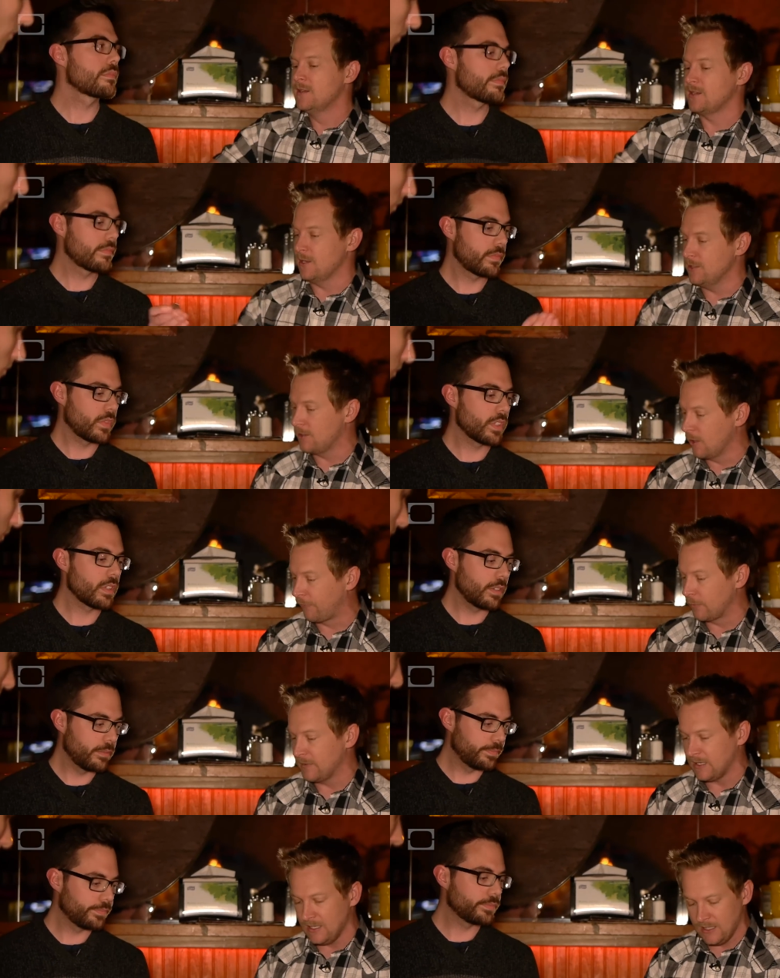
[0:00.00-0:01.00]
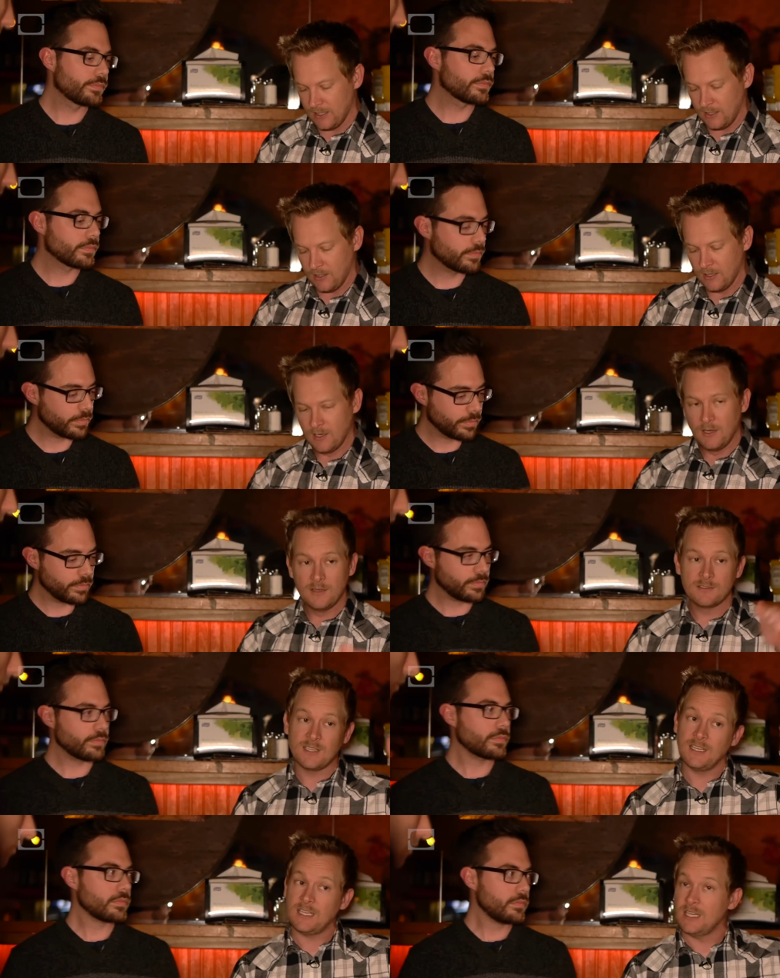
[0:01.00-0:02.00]
Speaker 1: So you go from here to
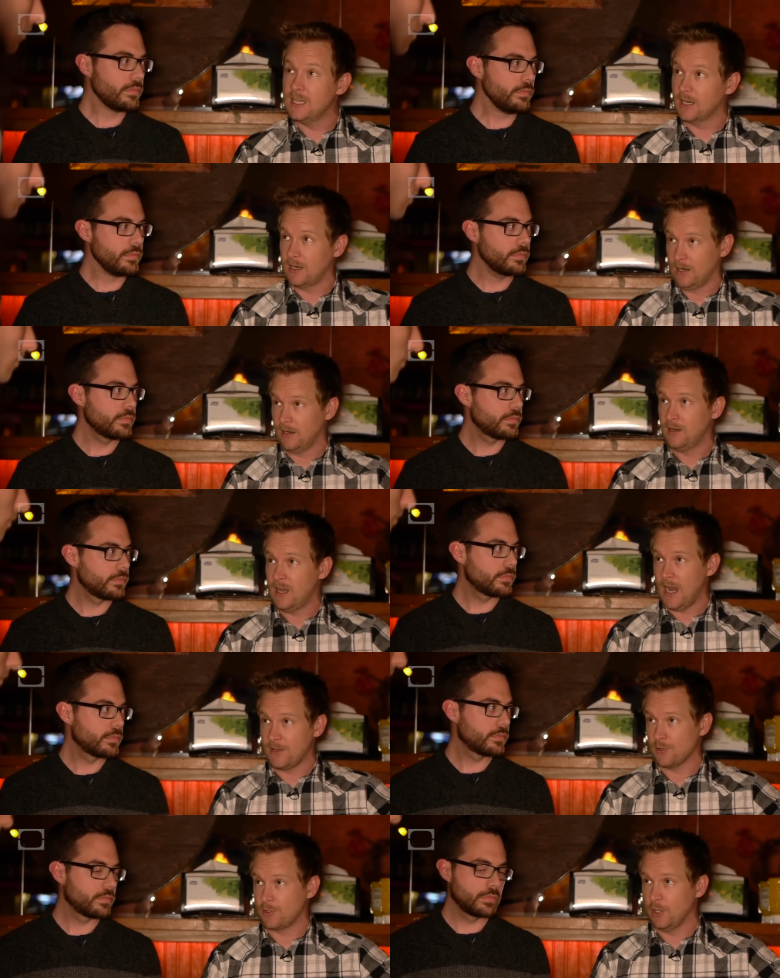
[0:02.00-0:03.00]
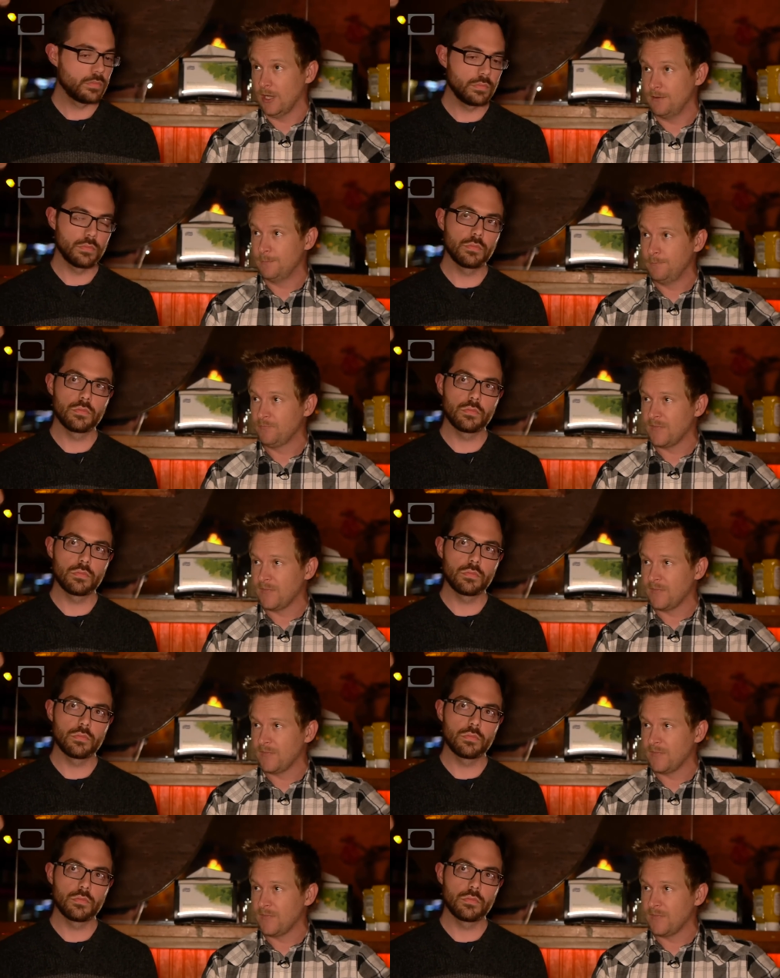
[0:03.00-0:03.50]
here and you're good. Yeah.